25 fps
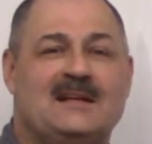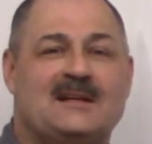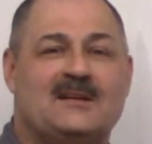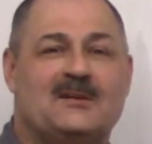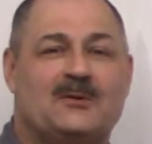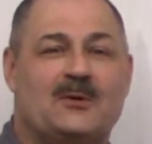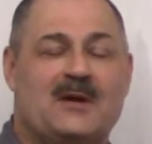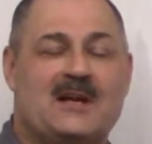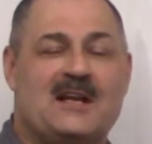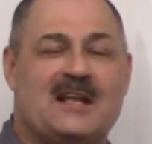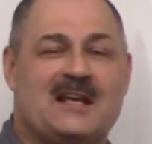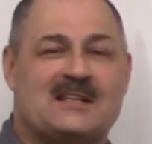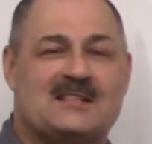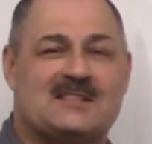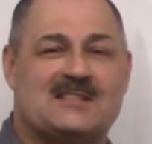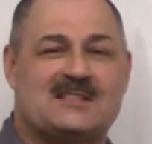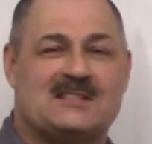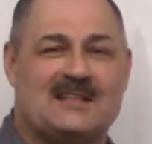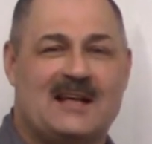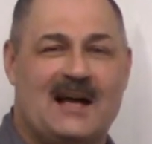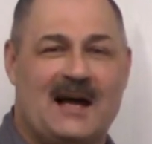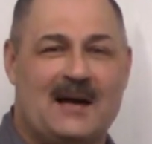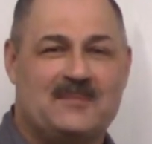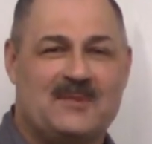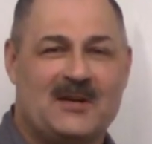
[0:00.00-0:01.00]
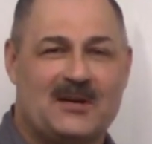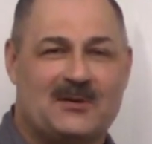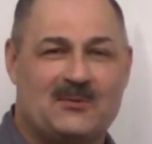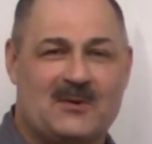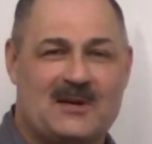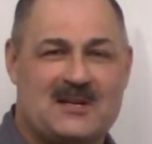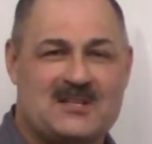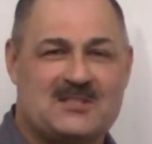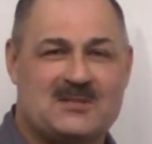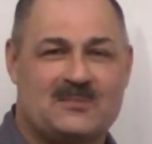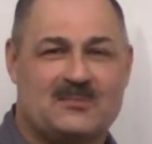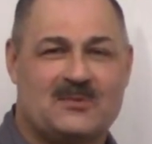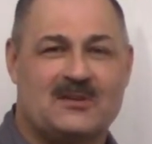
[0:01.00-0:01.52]
Greetings, I'm Nick
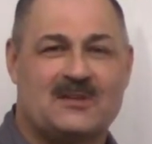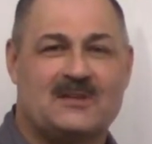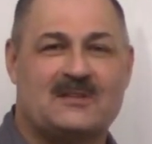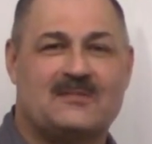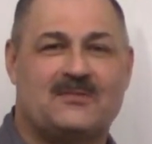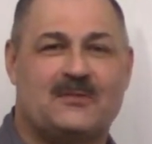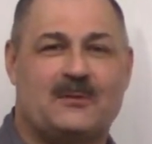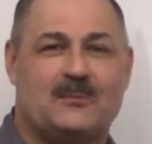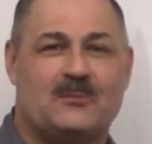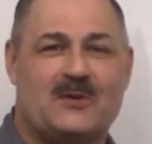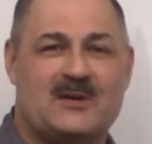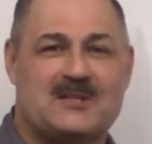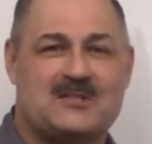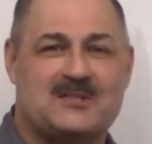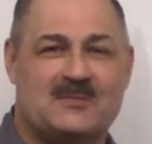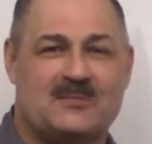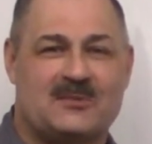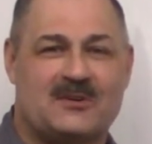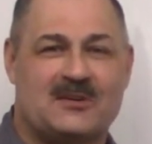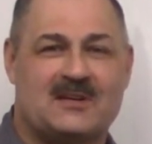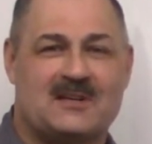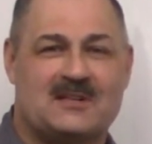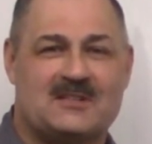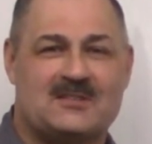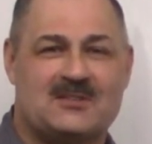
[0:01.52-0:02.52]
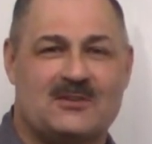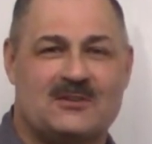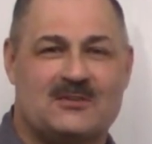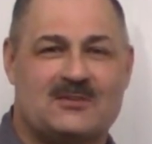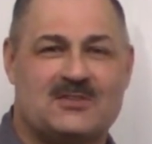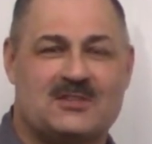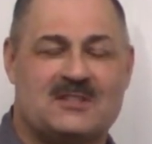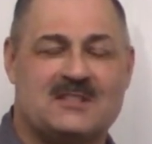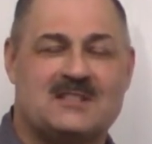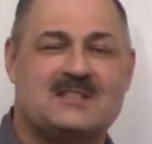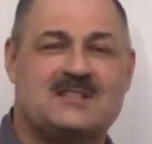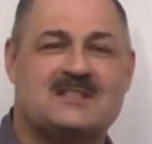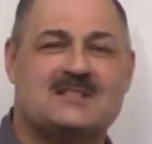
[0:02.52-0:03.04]
Westerberg from Westerberg &
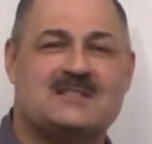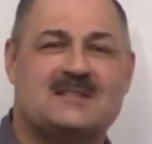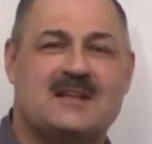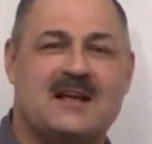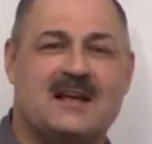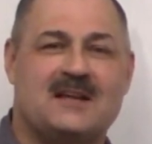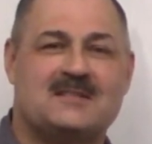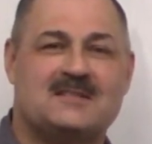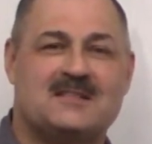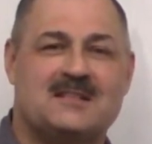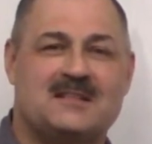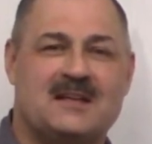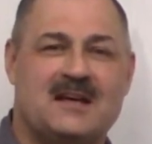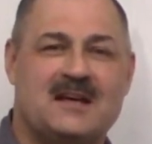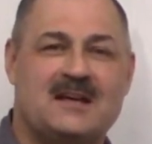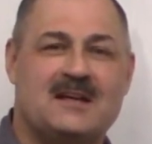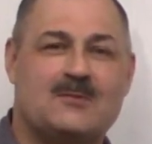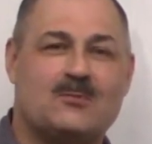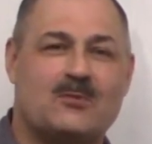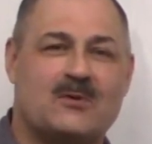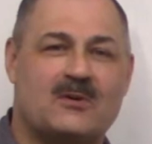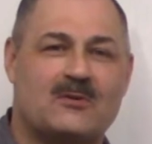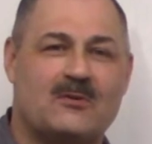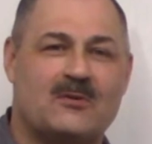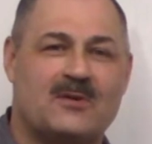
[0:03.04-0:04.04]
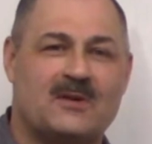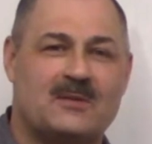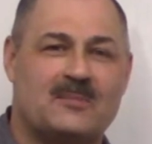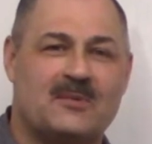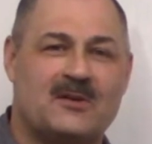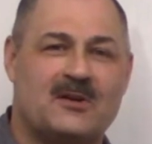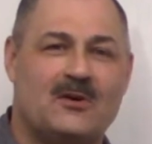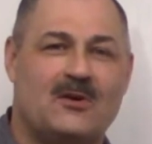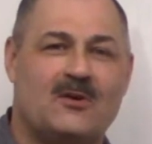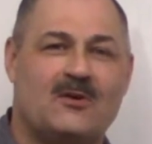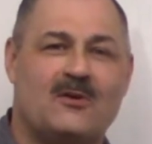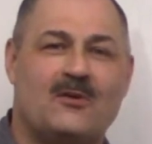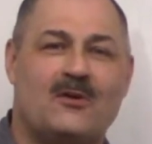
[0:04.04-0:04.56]
Associates, and today we're going to be
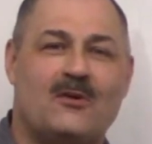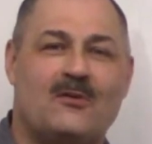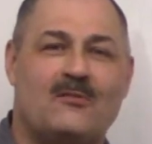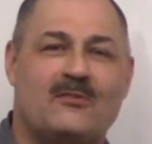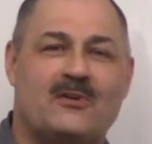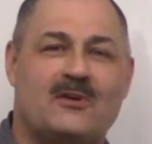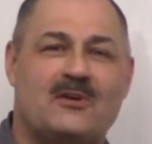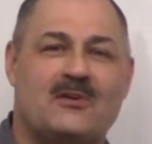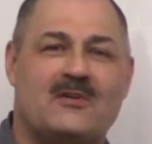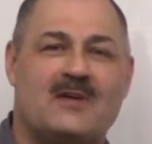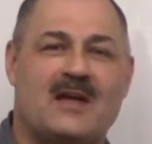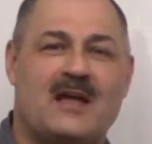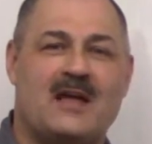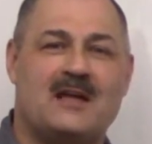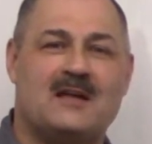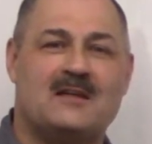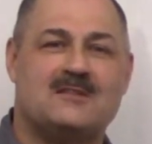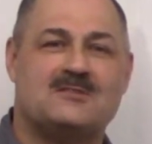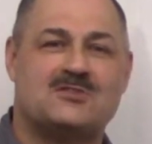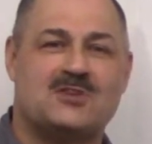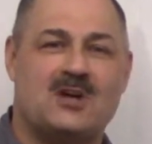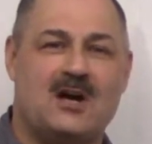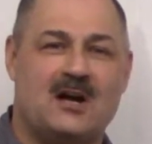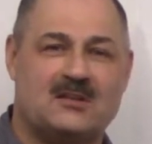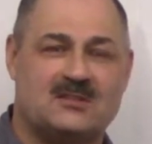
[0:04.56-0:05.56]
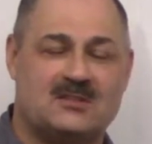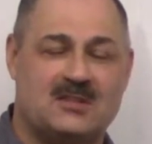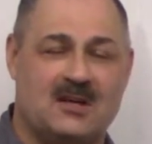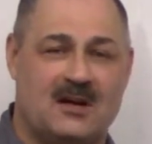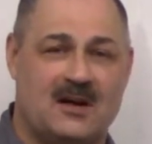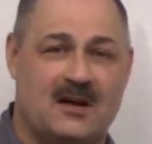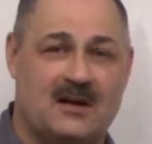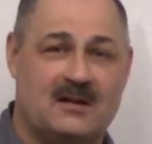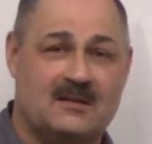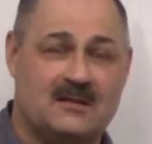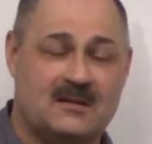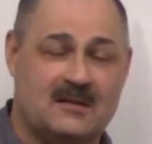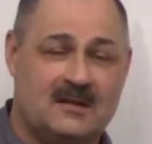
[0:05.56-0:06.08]
going over a Chalk
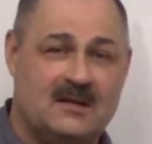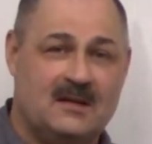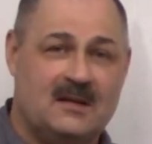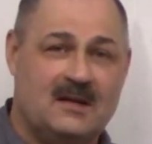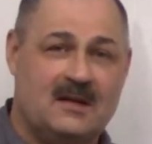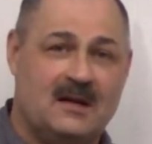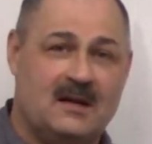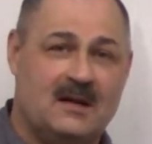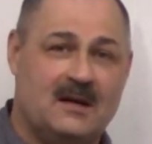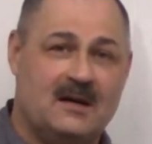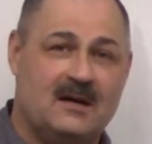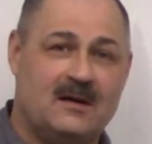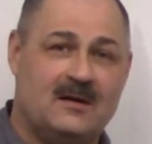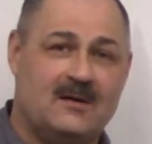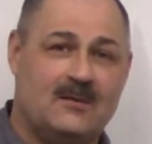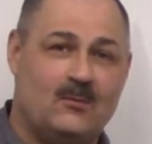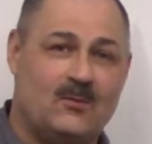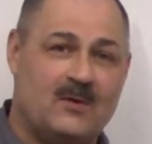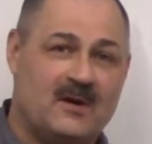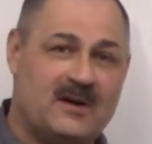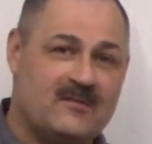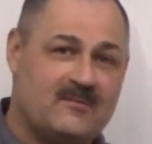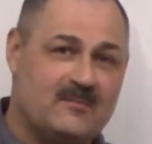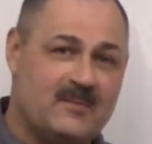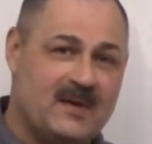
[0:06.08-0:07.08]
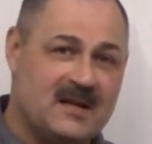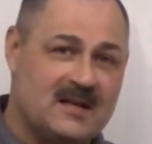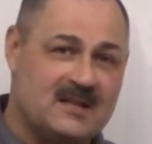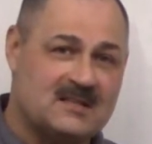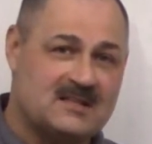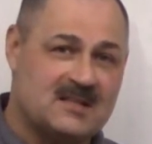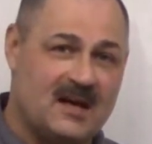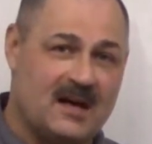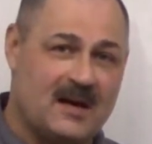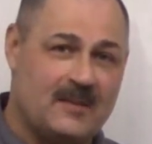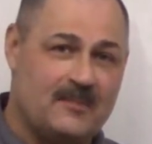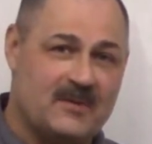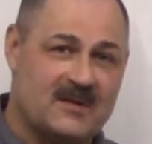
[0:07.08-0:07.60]
Talk, one of many
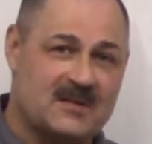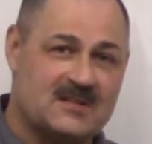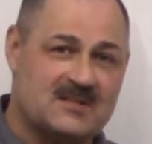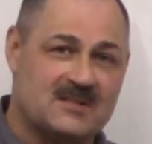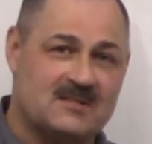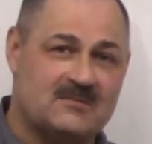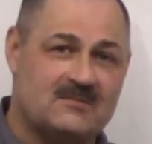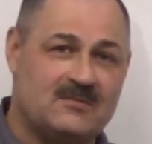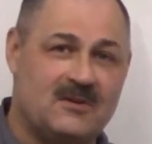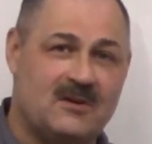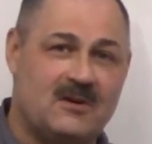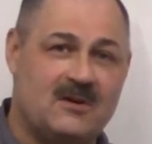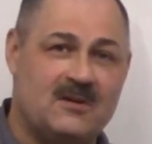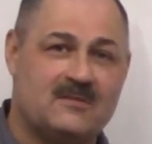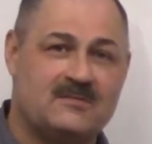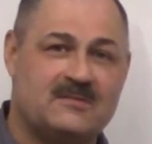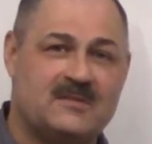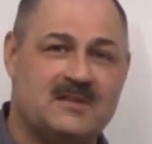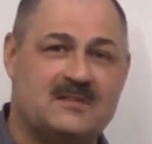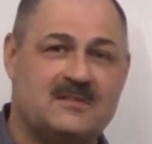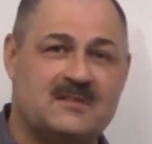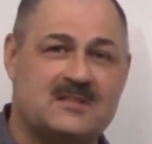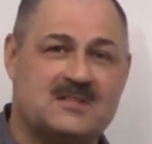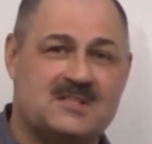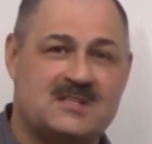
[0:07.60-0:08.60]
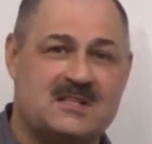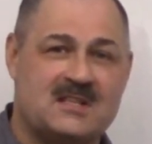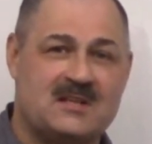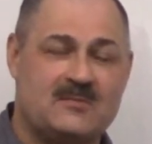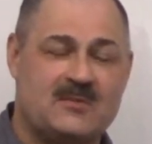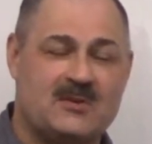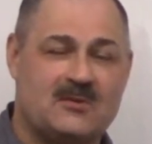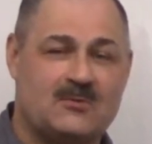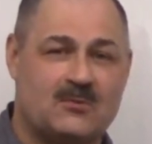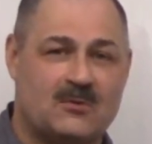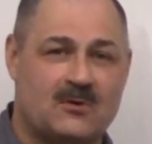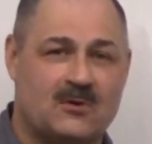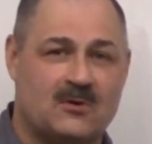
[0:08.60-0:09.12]
topics involved in the
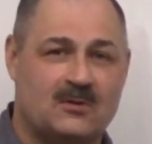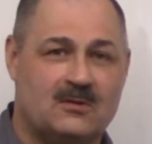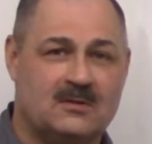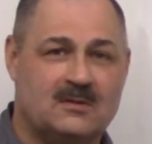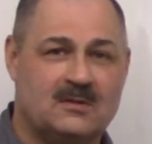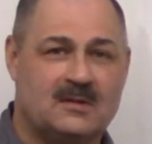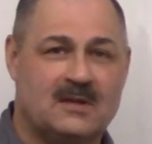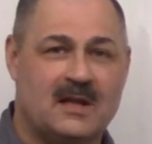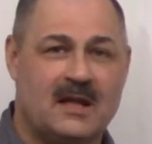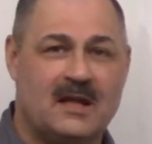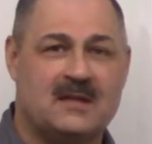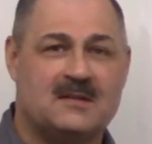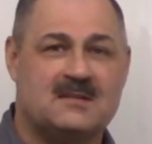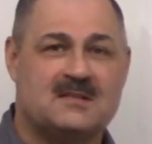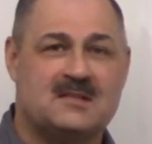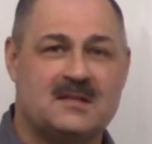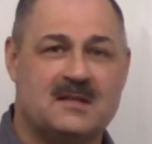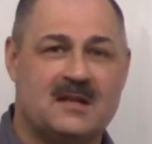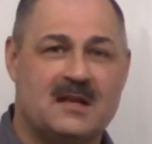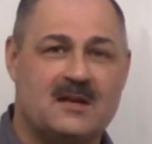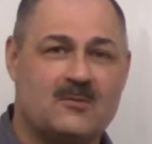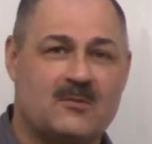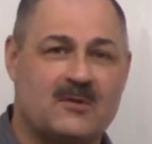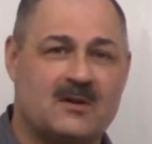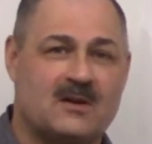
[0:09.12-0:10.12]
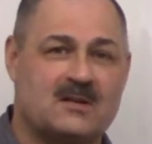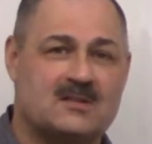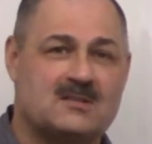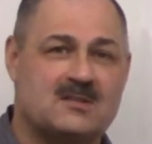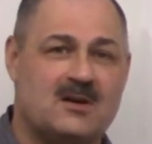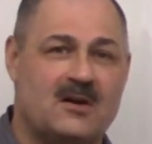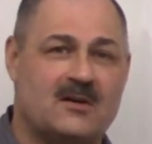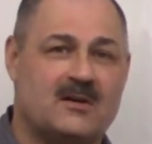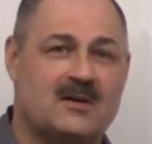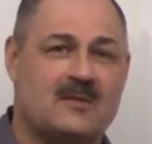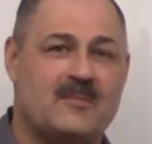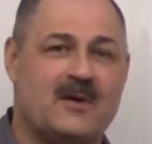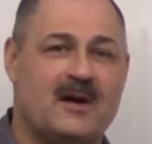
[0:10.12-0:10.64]
steaming world, and today we're going to
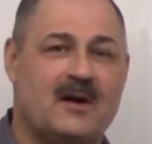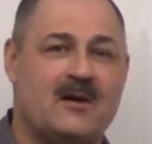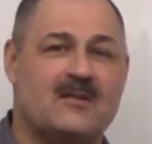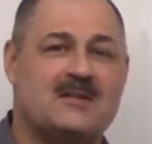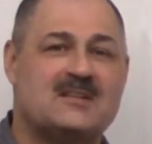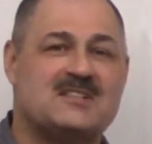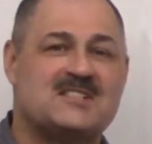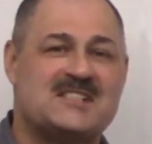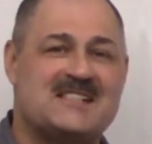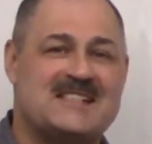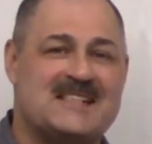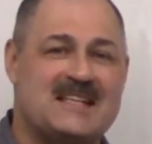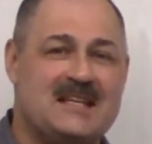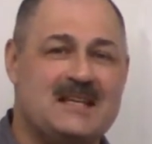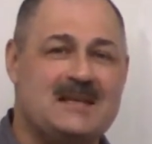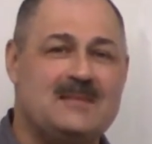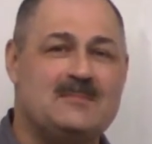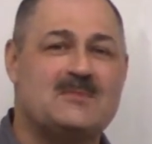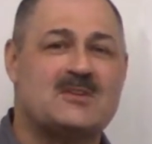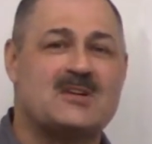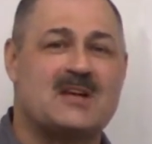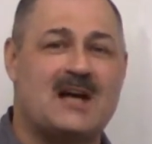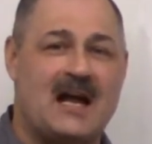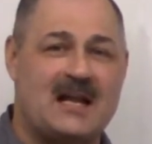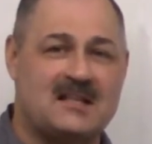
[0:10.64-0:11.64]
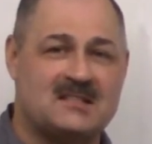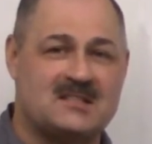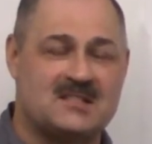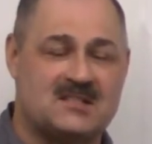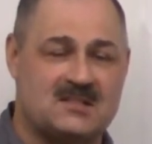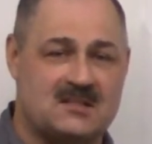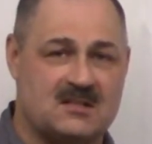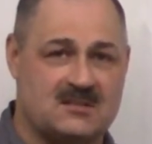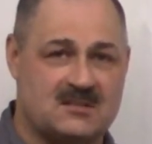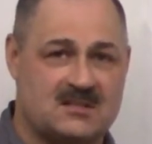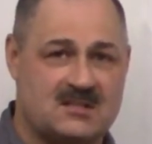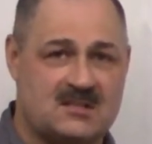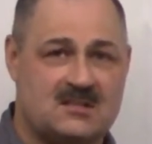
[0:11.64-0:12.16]
talk about steam
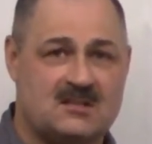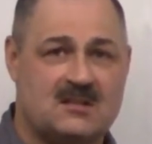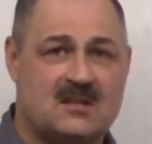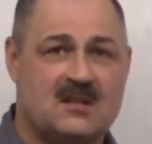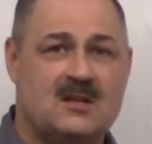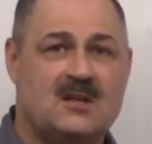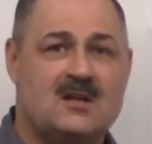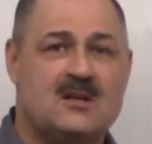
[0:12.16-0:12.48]
constants.